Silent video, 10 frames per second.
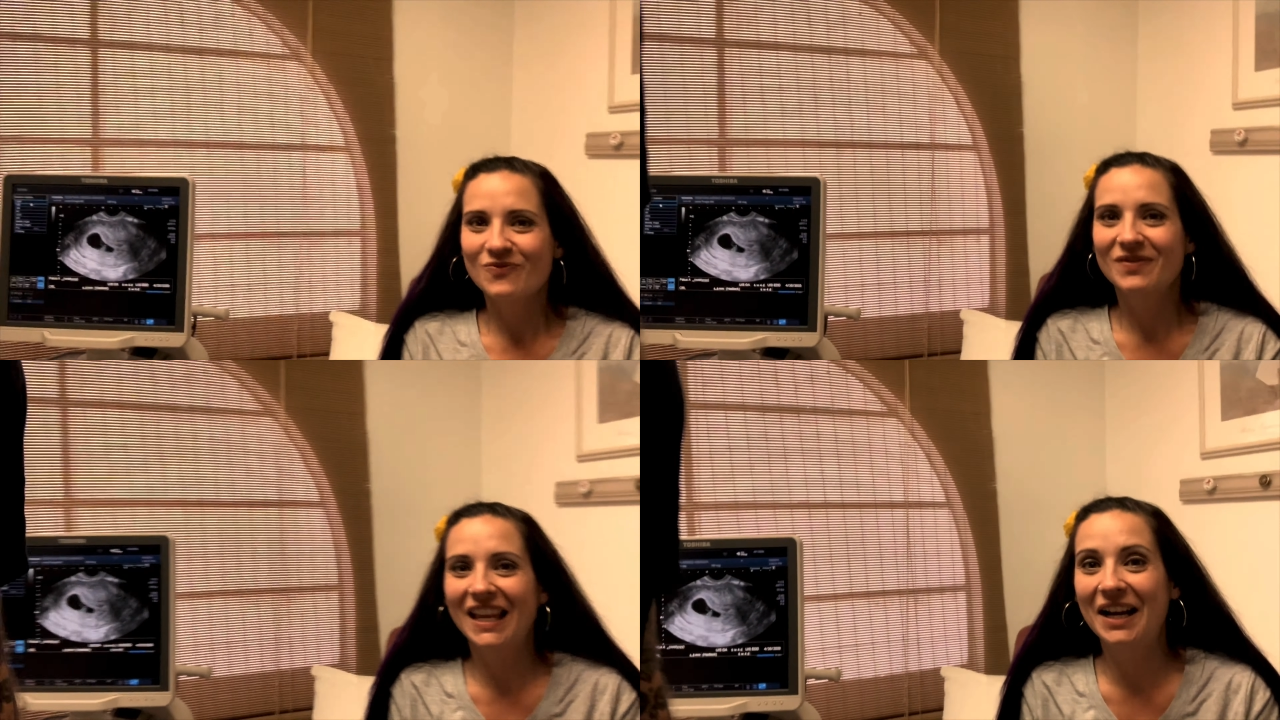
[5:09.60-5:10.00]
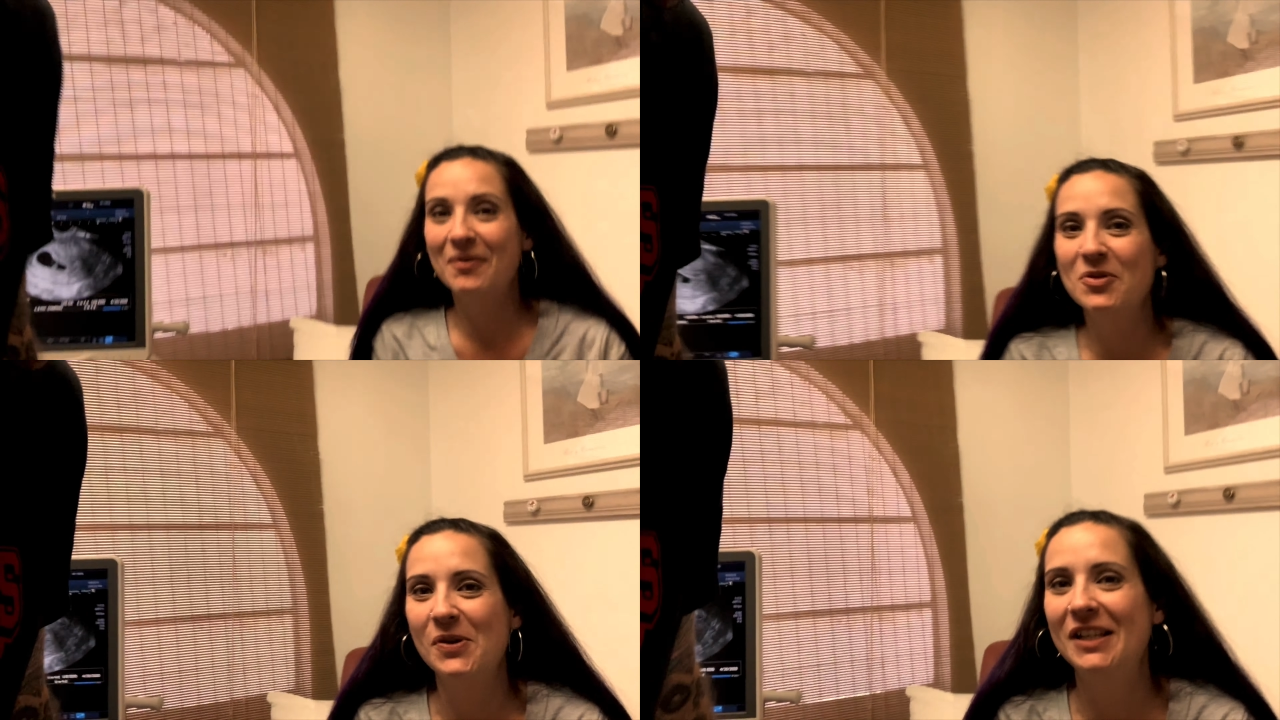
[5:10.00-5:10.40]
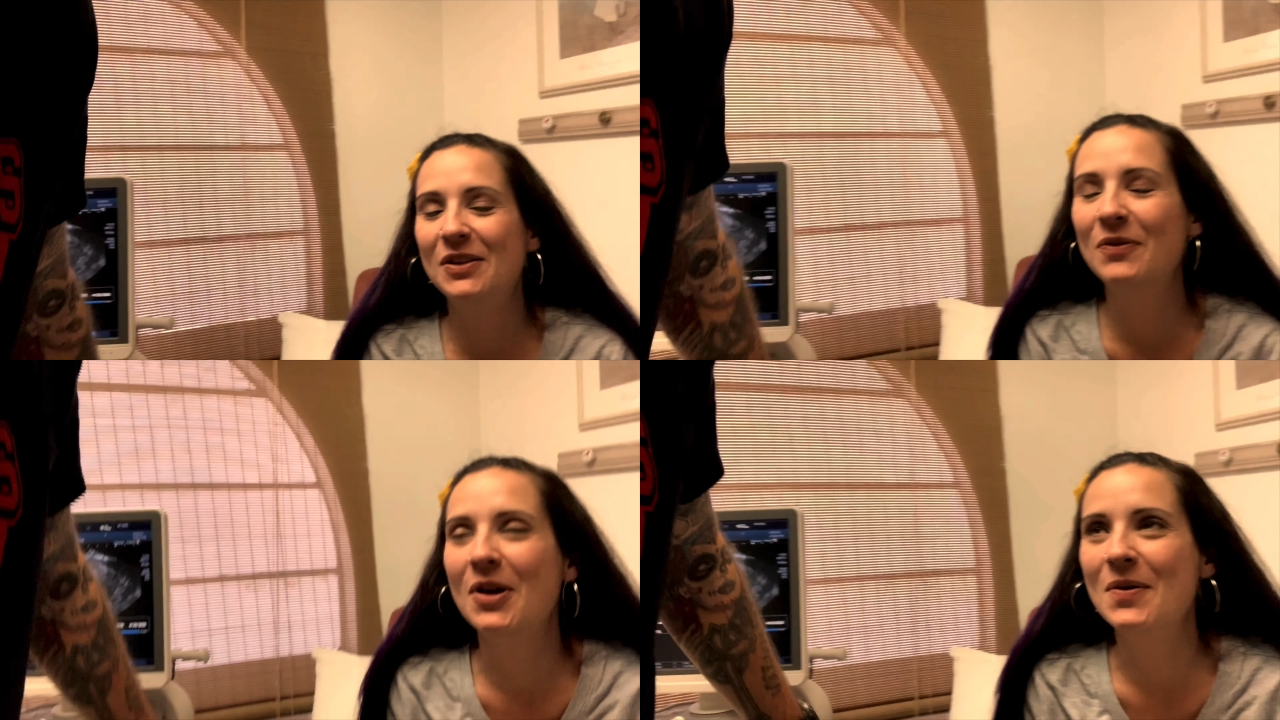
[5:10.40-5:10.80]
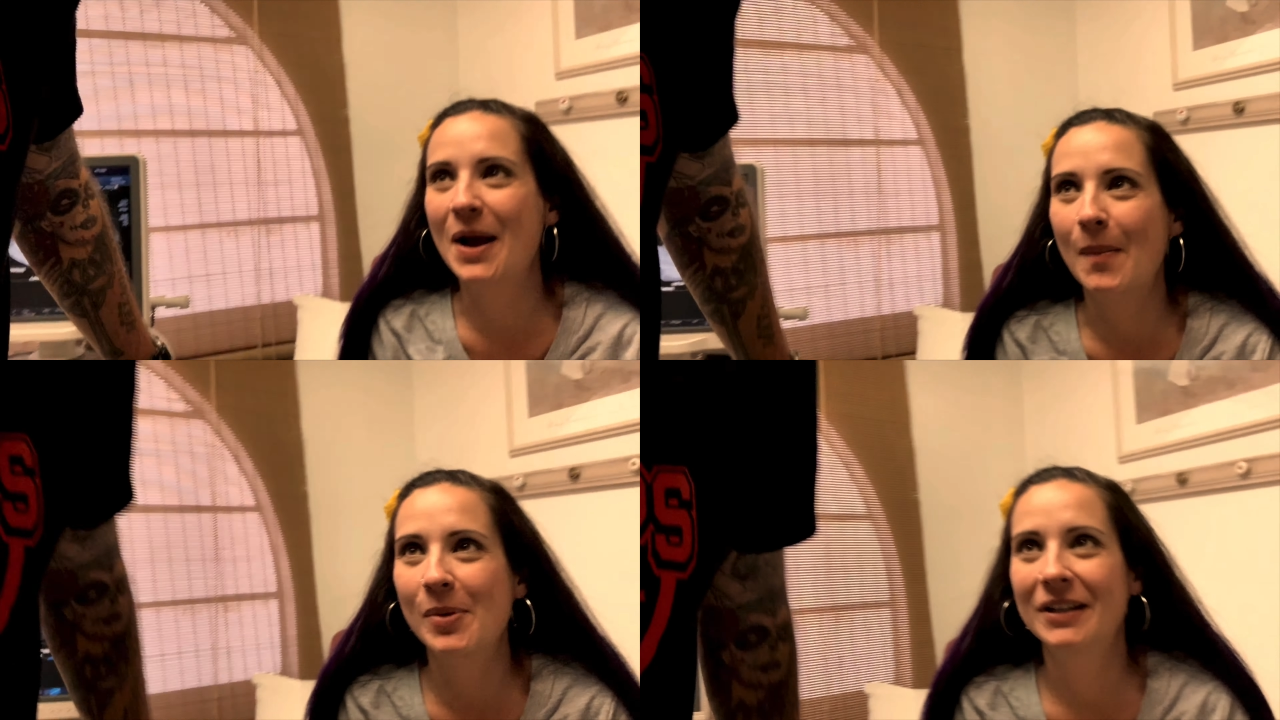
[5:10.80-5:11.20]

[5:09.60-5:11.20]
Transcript: Like I'm going to throw up.